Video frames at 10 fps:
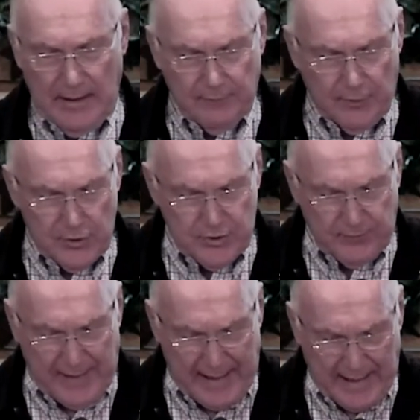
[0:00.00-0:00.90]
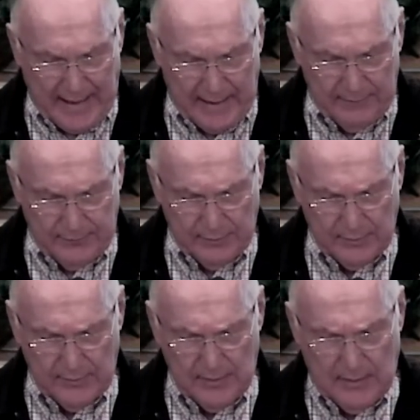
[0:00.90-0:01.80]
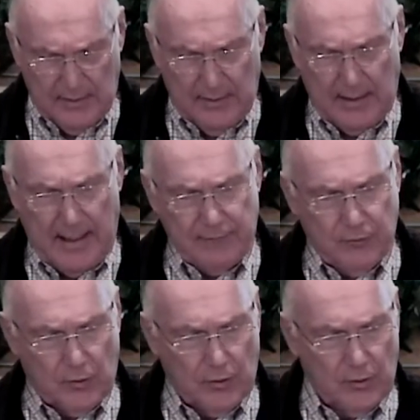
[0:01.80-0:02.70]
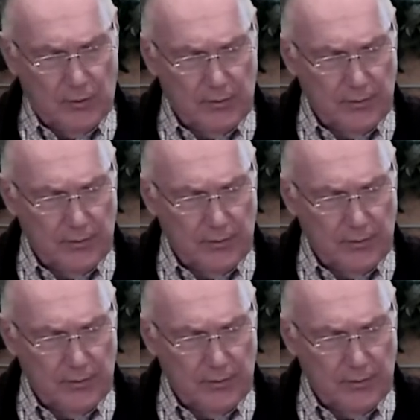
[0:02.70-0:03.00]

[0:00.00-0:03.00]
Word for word: In verse 5, after